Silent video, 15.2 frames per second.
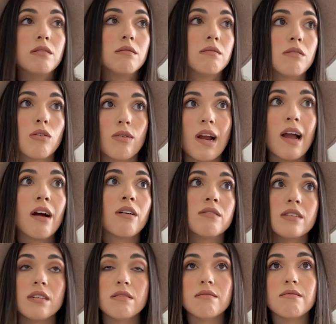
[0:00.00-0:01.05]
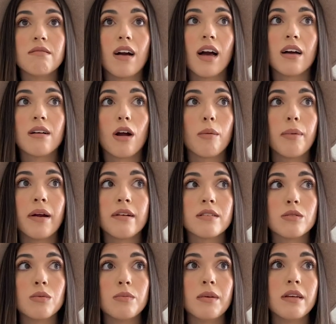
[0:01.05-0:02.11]
around and our
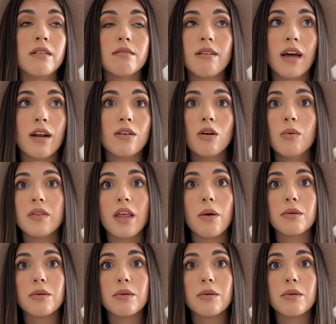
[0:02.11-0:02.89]
parents would be, I don't know what they were